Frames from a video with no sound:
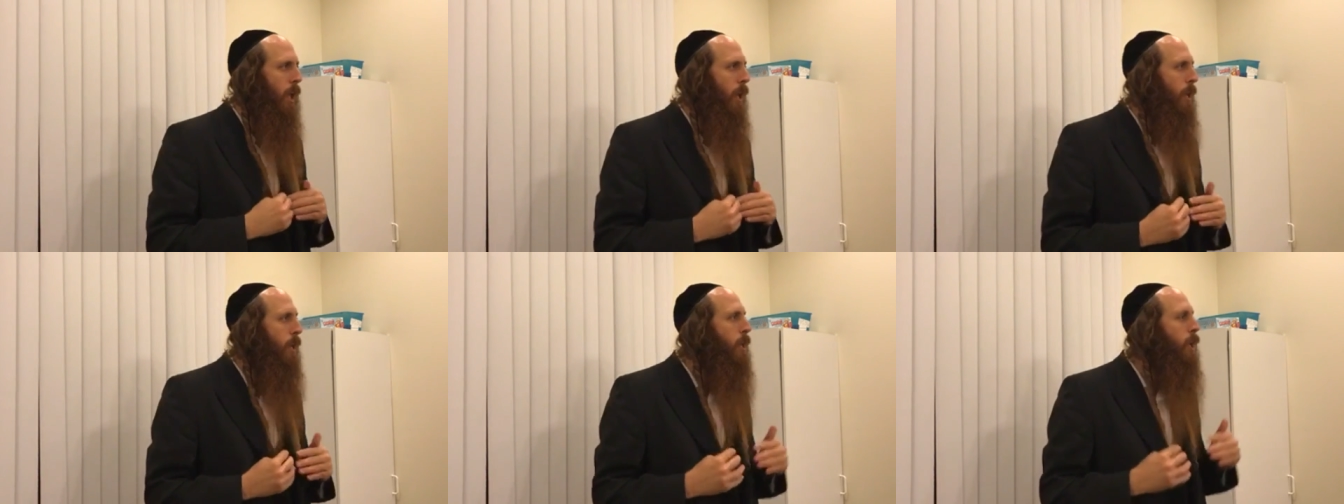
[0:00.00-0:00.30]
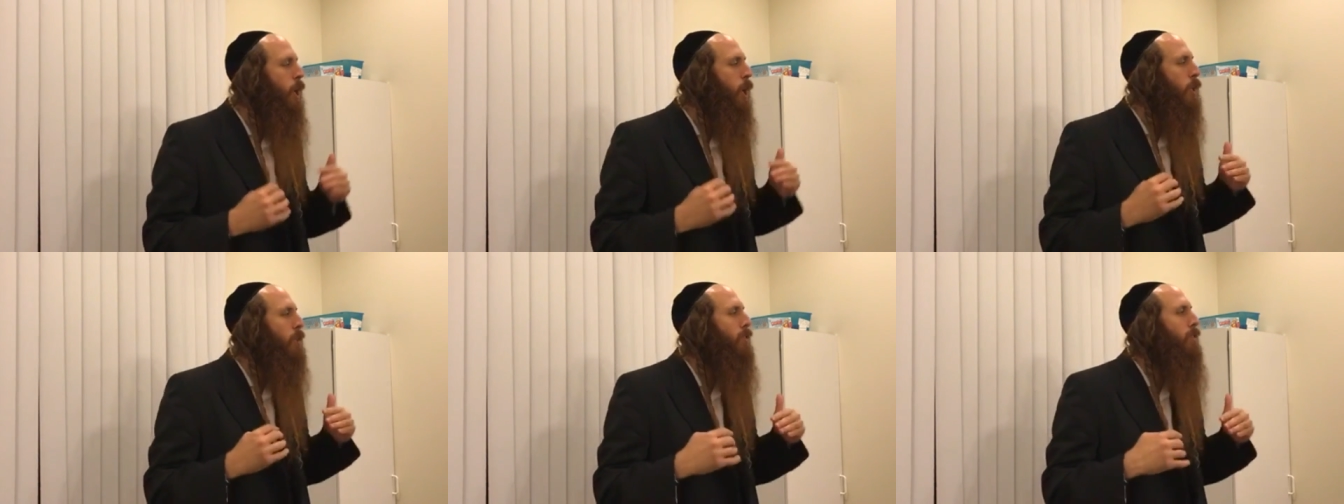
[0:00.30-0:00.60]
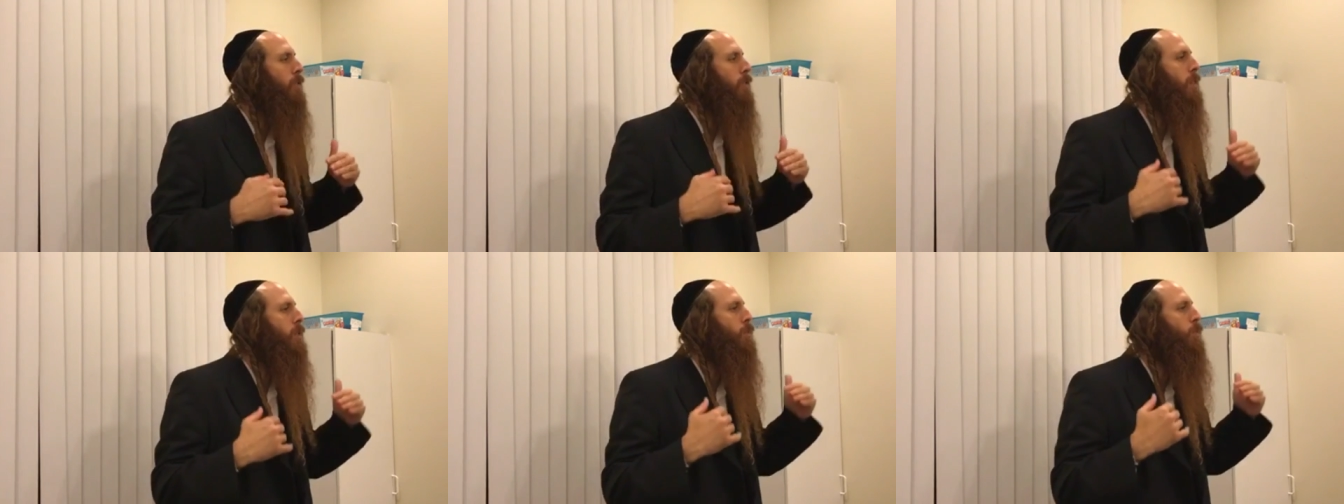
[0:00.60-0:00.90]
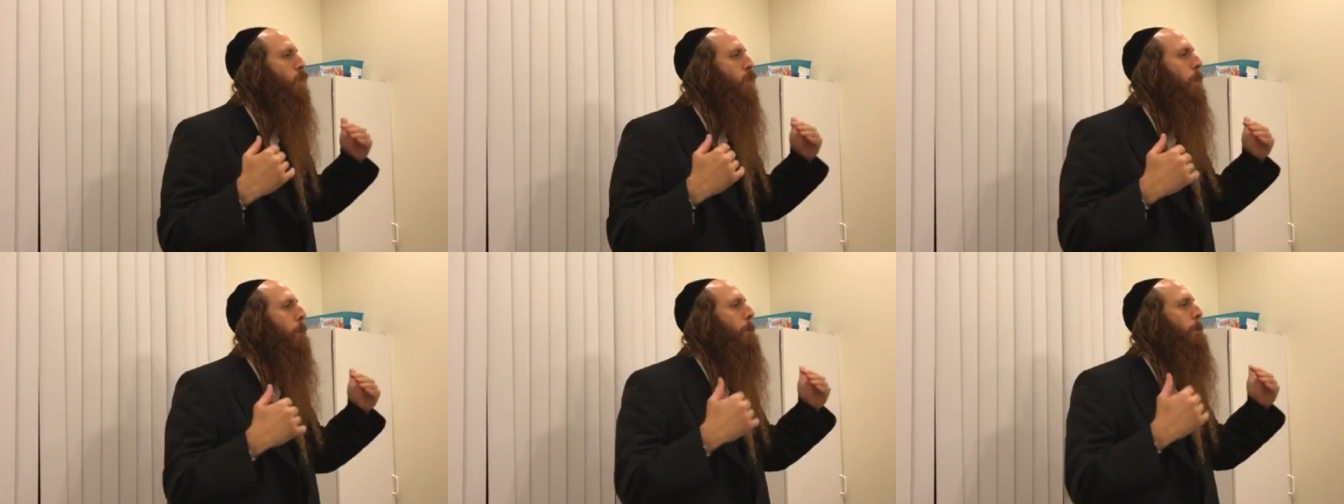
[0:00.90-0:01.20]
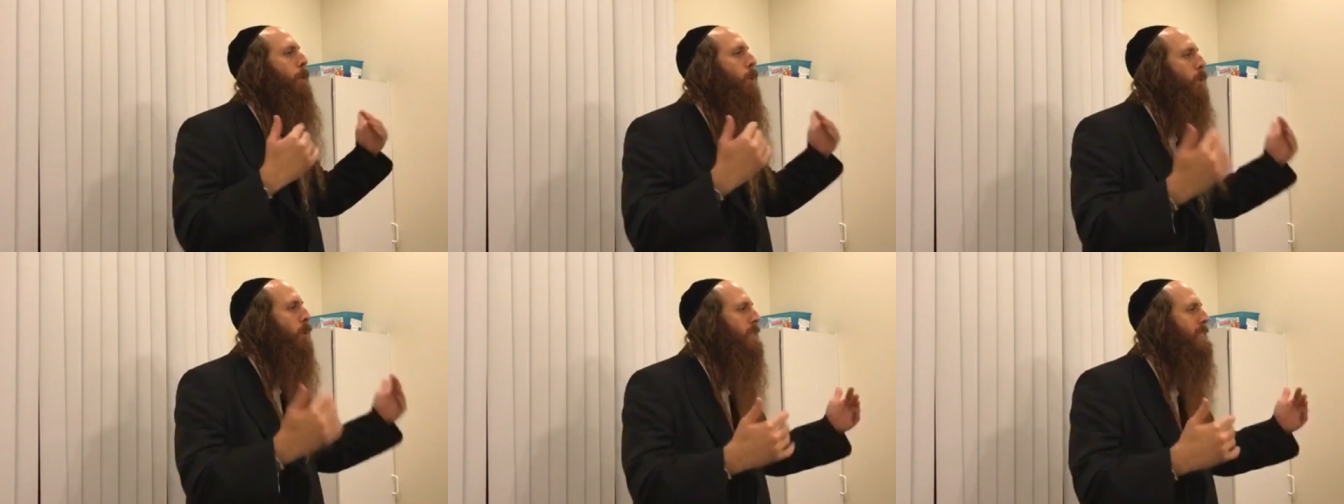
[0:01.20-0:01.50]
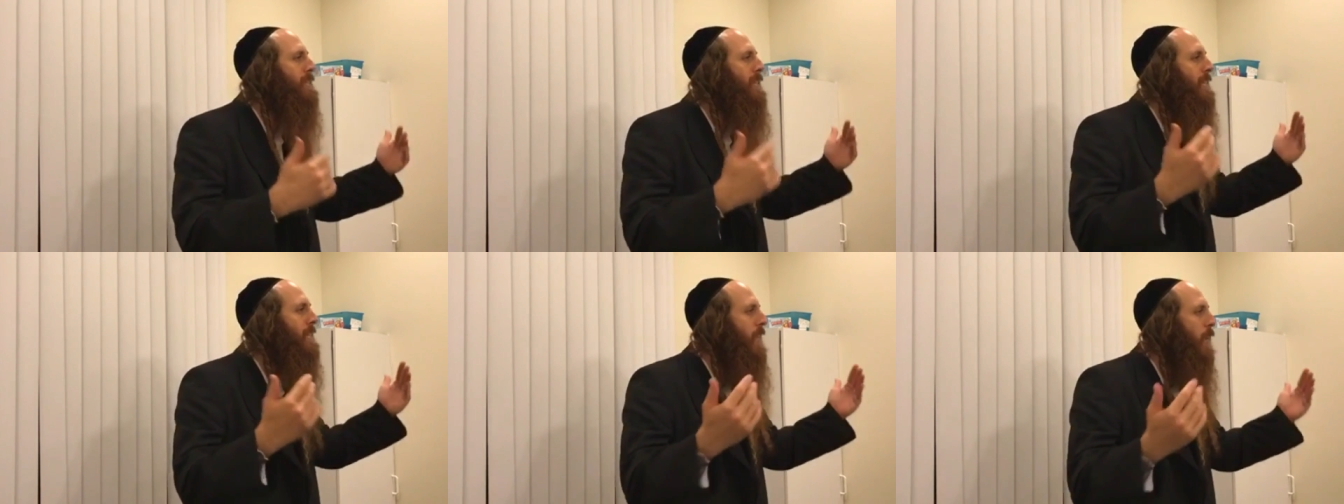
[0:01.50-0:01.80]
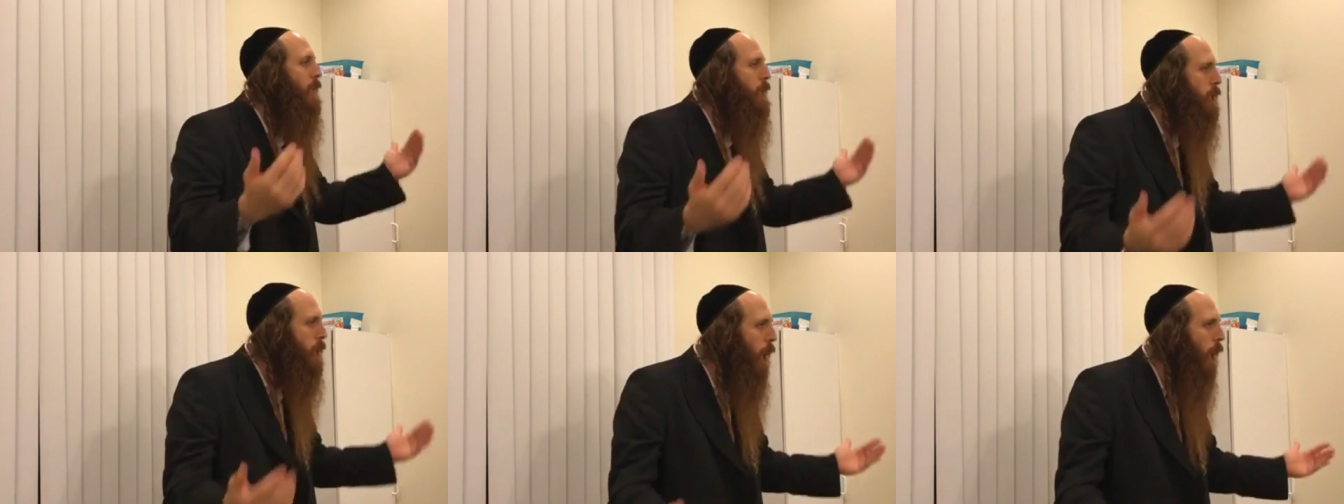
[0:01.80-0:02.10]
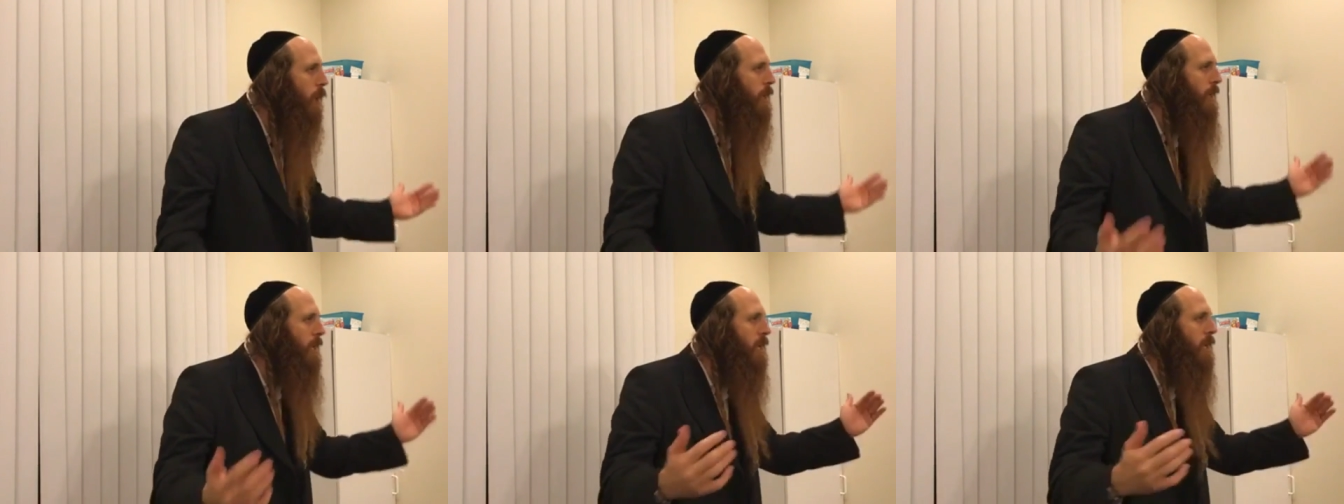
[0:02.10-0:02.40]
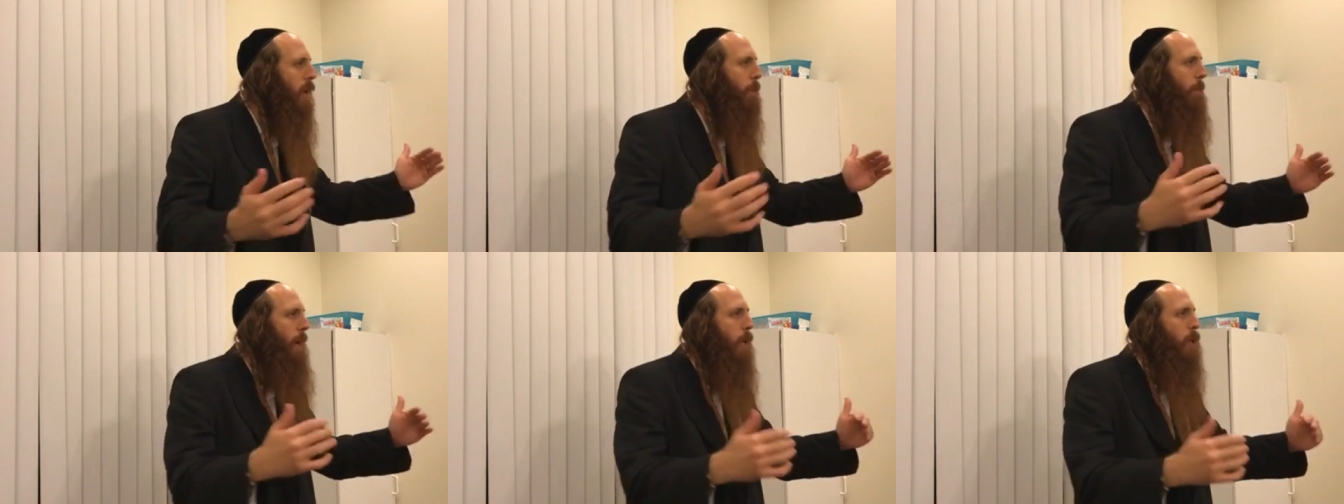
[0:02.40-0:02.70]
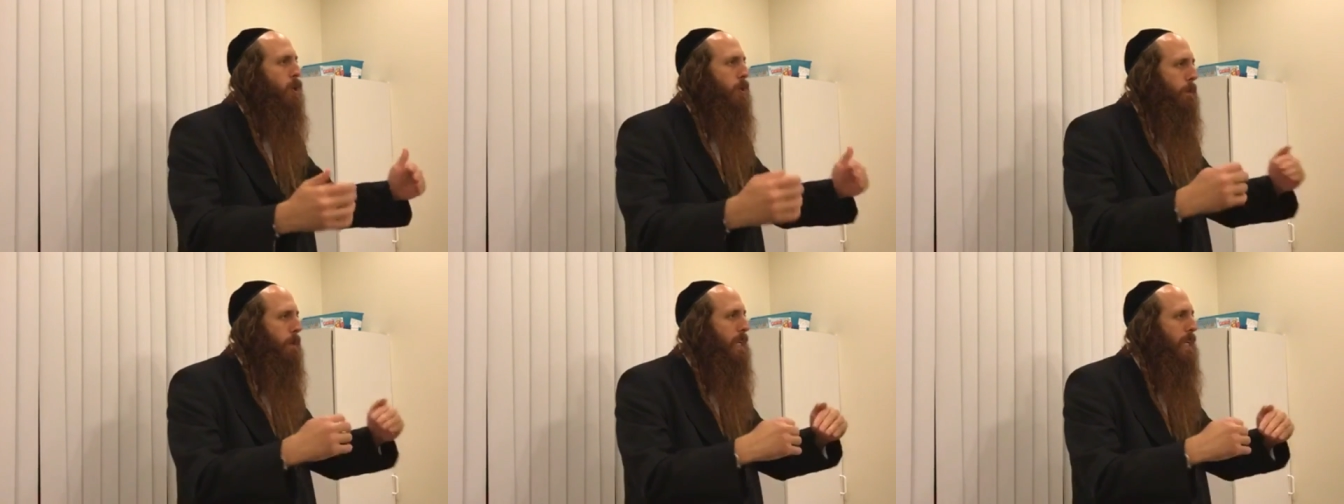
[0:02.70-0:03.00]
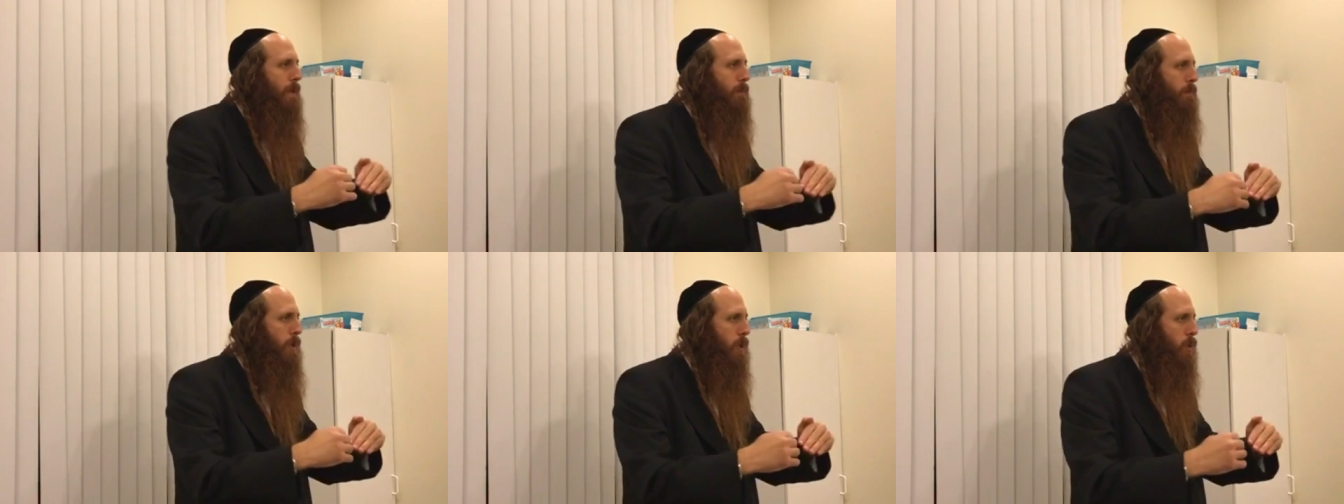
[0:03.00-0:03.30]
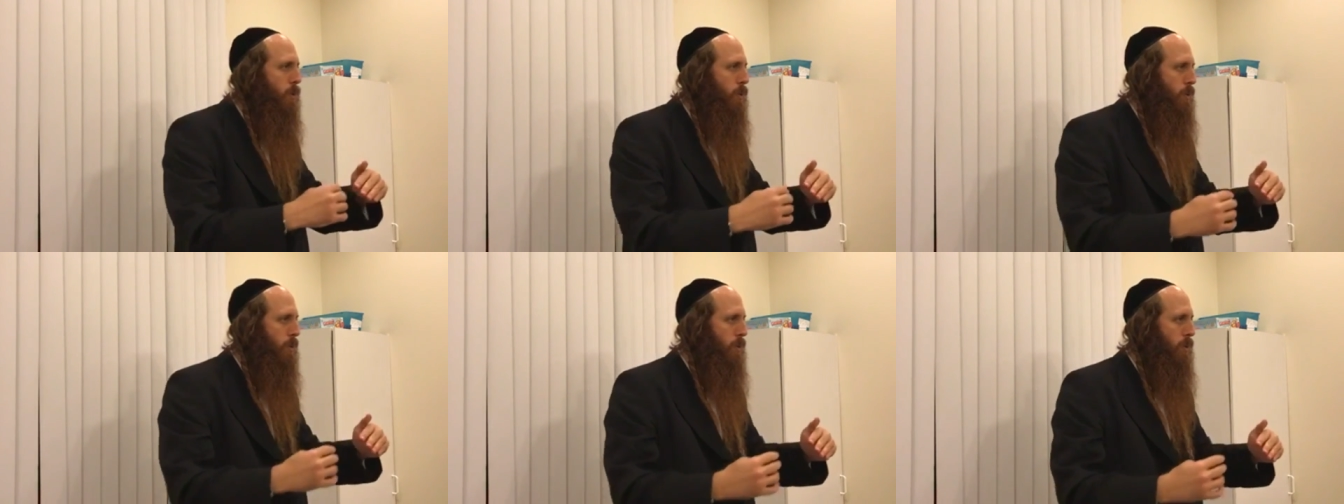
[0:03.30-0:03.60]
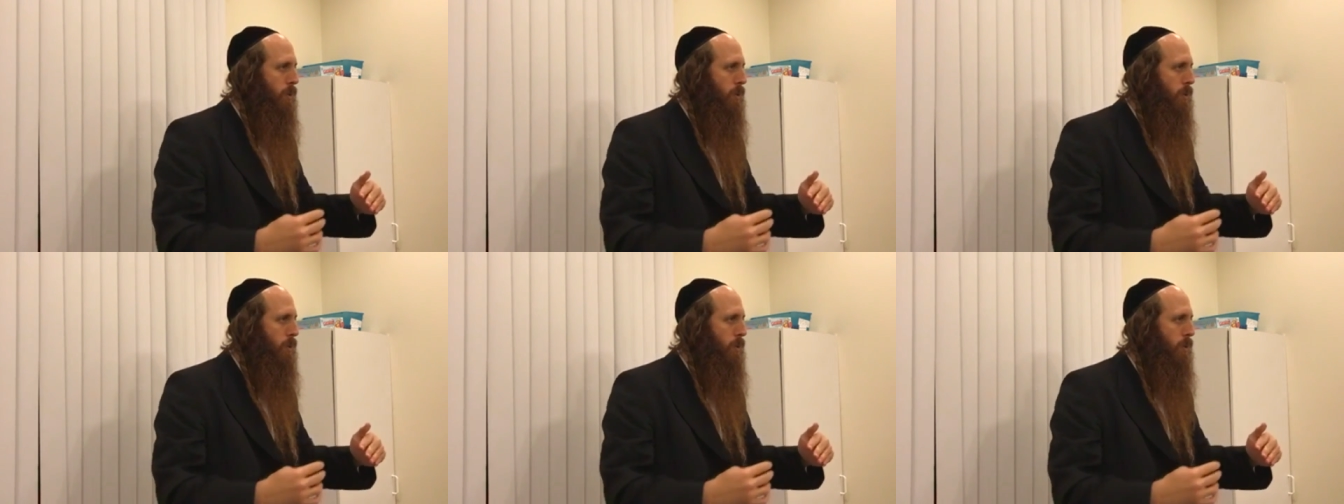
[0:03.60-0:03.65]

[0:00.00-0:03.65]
not through books that are talking about Pnimiut.